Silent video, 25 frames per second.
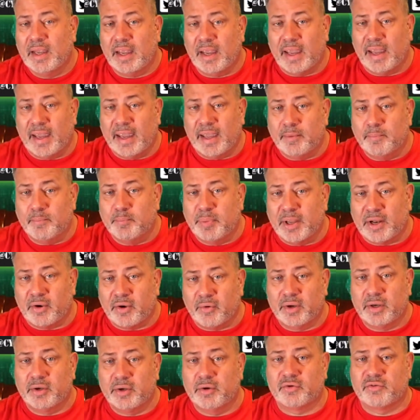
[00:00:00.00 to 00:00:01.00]
and
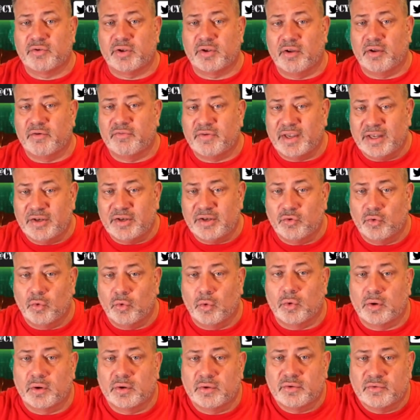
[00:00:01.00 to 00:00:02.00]
bettering yourself in
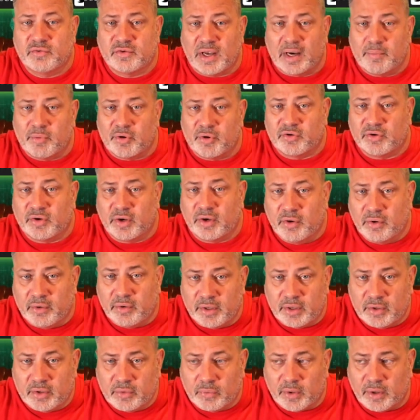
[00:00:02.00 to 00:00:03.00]
your
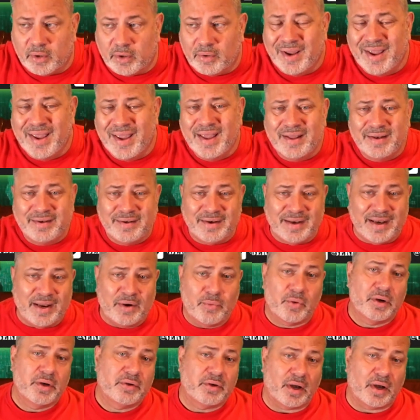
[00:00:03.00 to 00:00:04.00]
cybersecurity career. Today we're
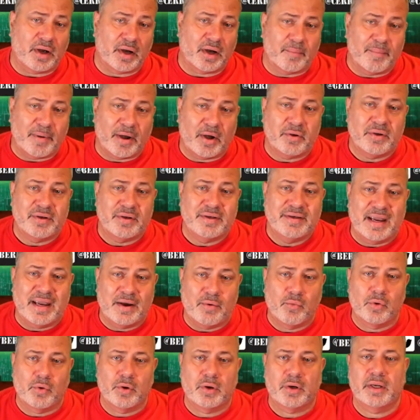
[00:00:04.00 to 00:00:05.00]
going to talk about
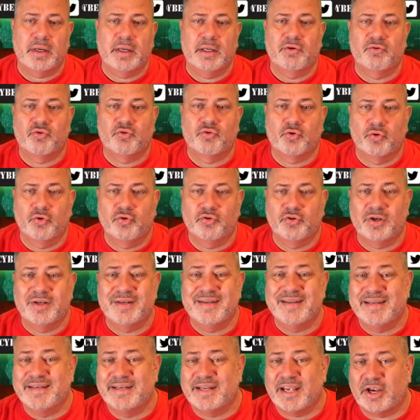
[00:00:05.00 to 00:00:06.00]
network intrusion
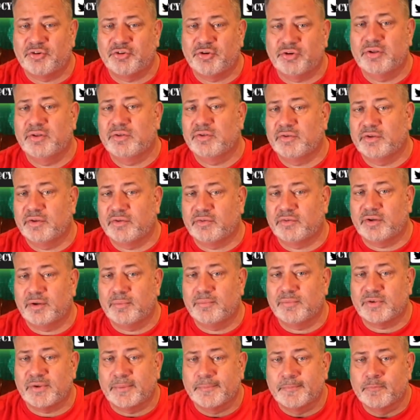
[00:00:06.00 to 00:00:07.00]
detection
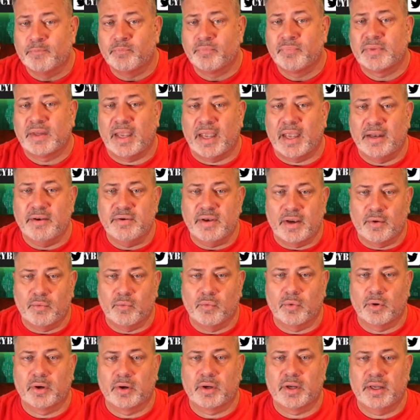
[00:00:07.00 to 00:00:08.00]
systems and
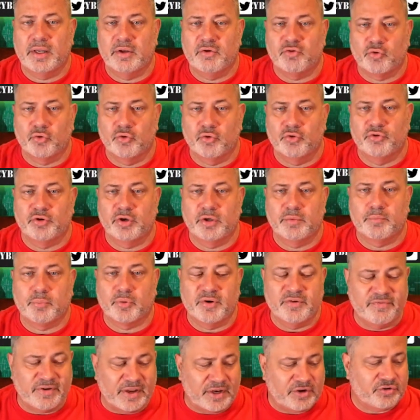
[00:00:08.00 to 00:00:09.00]
network intrusion
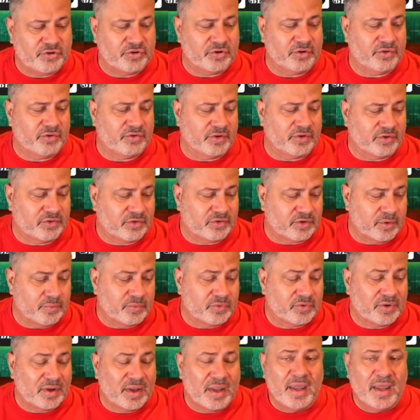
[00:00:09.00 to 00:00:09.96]
prevention systems.